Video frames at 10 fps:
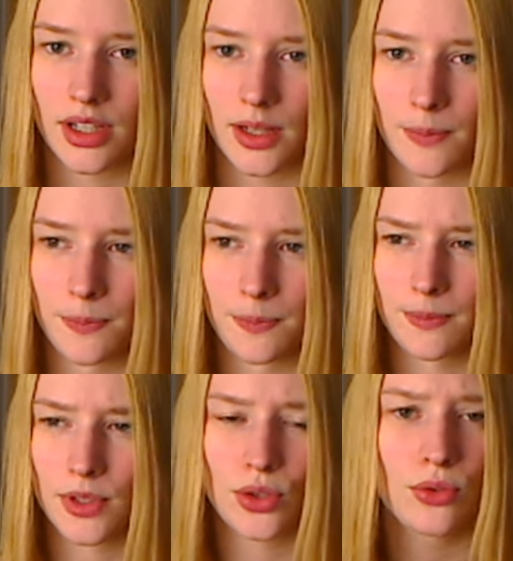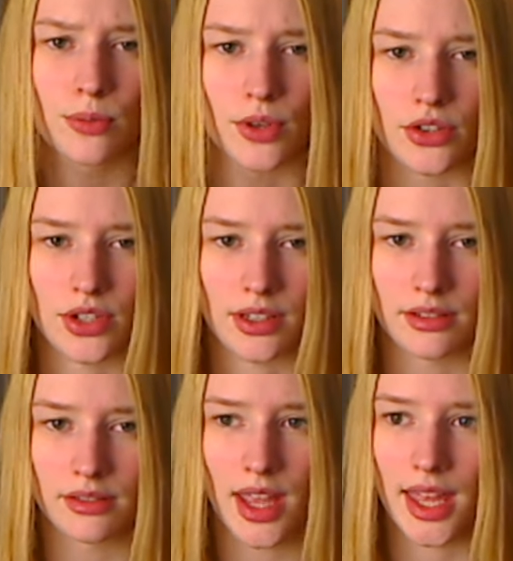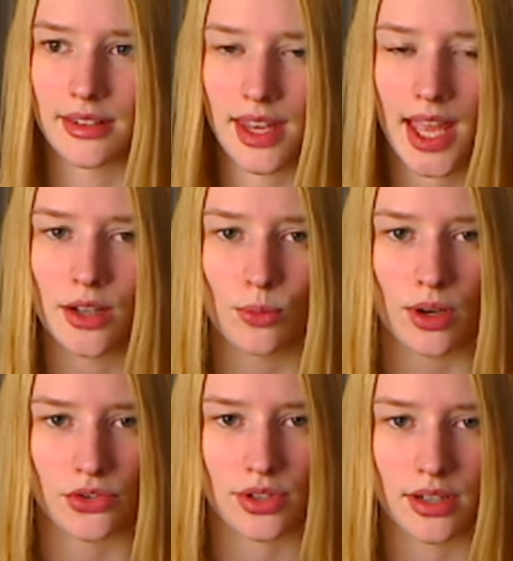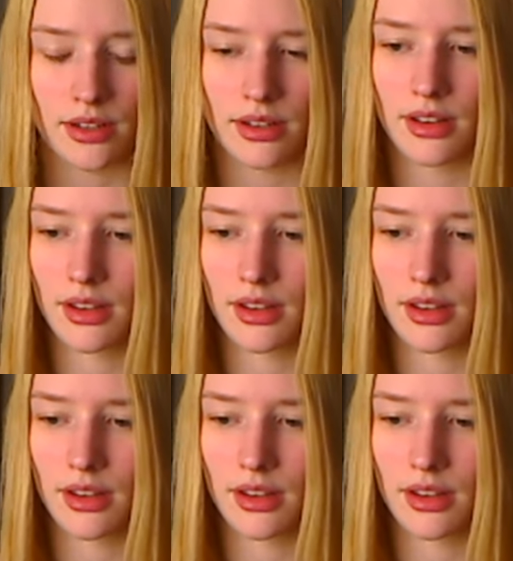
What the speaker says: toothbrushing and hand washing,